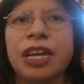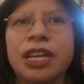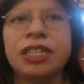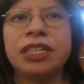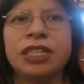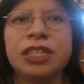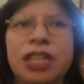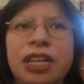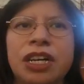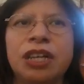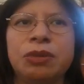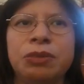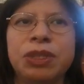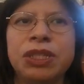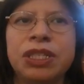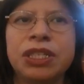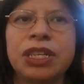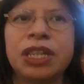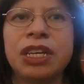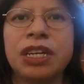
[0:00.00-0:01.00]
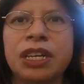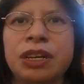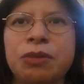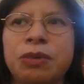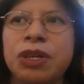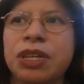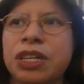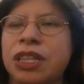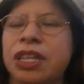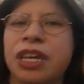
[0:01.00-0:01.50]
And uh, once again,
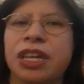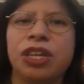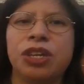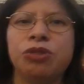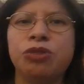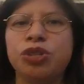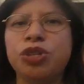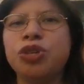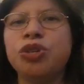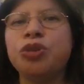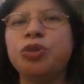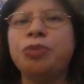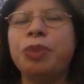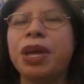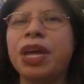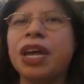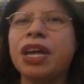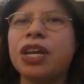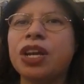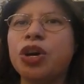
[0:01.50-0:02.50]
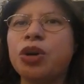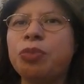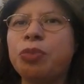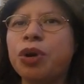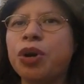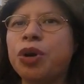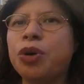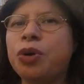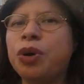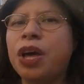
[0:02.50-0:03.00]
I want to thank YouTube and
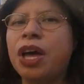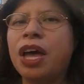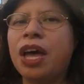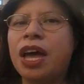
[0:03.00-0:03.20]
GoPro.